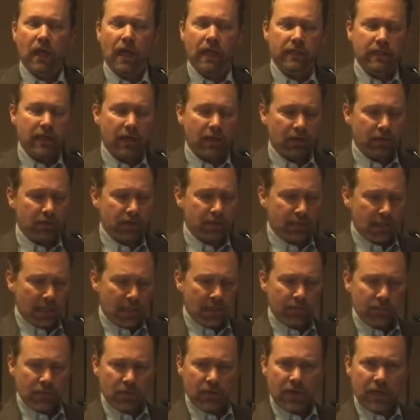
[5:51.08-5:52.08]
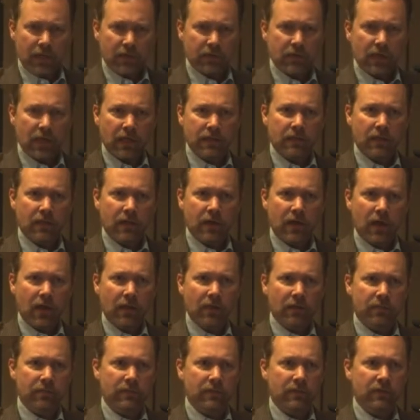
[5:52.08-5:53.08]
And now the table has lots of
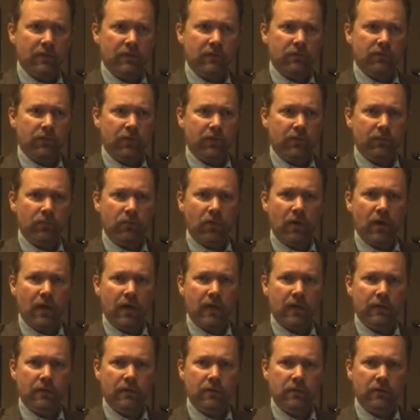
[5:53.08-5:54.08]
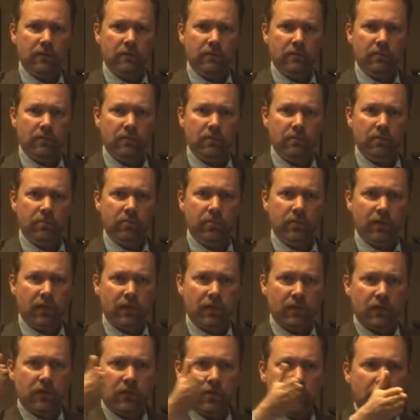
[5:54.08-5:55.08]
columns and is very wide, but I
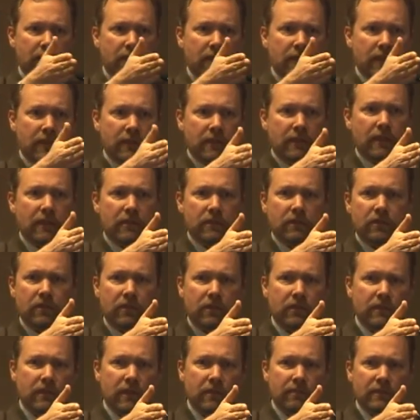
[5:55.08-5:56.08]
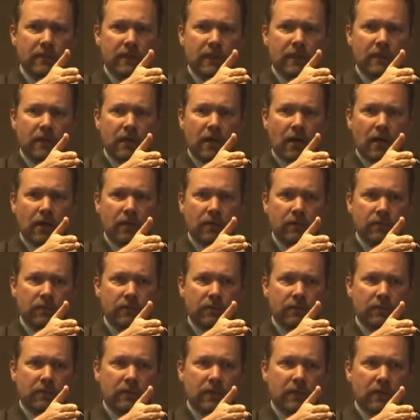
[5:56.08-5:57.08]
could create the index on a subset of
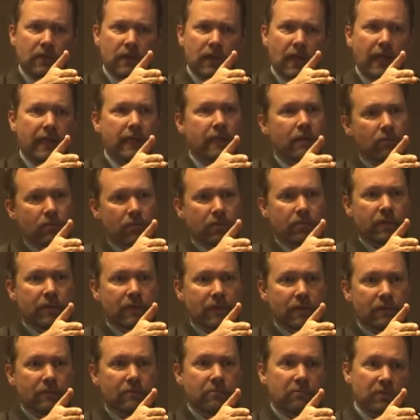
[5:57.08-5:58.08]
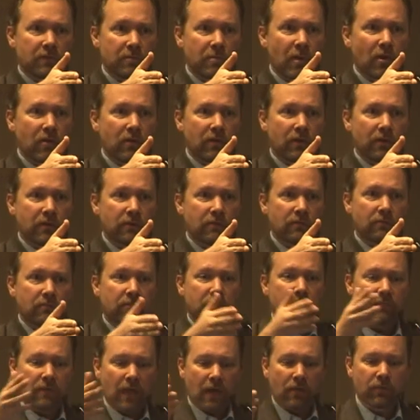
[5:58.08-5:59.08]
columns and it would be smaller.
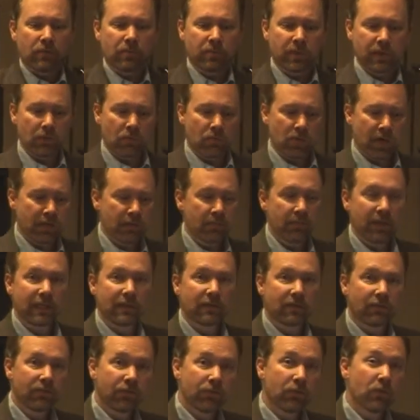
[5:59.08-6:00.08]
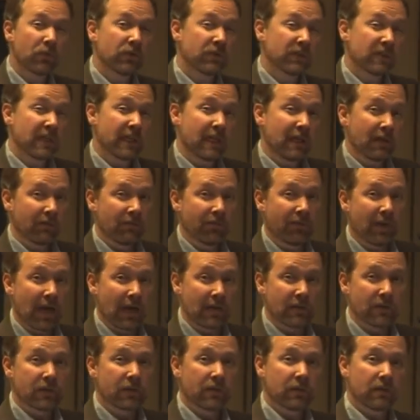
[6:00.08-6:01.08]
That would be a way to make the full scan
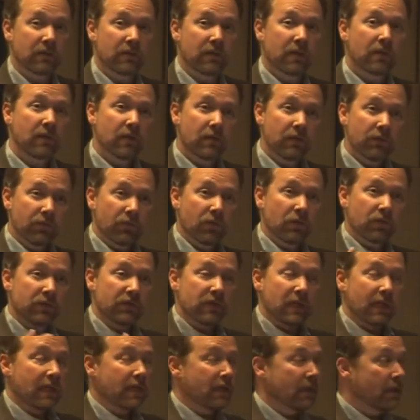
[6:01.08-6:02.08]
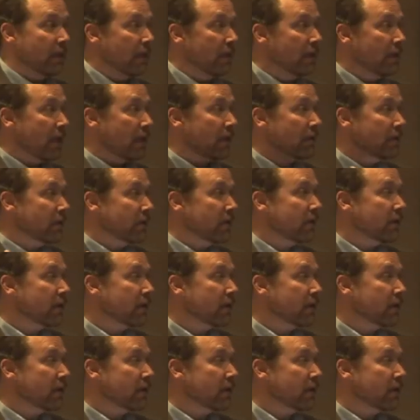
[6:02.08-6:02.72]
faster. Full scan an index